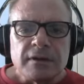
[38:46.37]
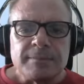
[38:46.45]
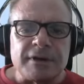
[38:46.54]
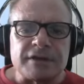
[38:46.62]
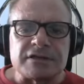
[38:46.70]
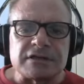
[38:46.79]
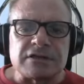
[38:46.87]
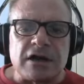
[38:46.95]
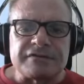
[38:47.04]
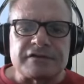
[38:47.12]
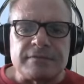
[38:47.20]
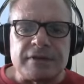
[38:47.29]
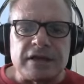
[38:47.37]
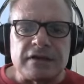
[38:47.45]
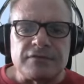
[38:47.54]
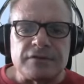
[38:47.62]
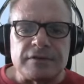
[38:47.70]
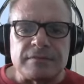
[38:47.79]
but it does often
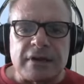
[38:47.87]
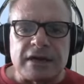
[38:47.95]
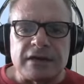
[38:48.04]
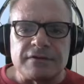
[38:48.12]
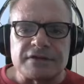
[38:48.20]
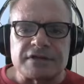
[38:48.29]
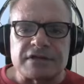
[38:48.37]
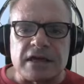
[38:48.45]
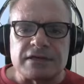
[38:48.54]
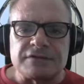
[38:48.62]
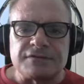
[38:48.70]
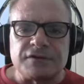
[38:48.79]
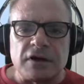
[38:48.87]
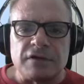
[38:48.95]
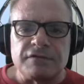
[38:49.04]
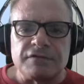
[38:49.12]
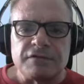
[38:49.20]
begin with many of the signs of love.